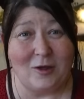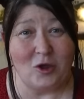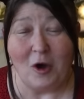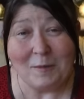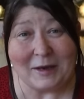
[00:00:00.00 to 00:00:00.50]

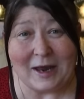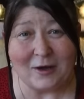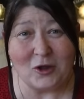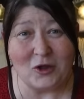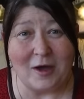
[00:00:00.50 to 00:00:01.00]
join me
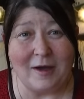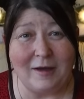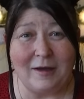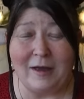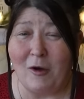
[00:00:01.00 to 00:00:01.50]
next
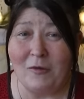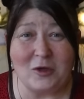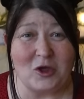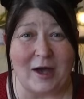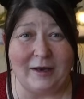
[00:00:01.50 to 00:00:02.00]
year on
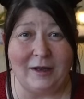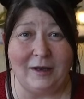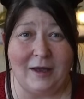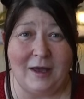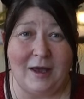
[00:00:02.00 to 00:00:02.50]
the channel.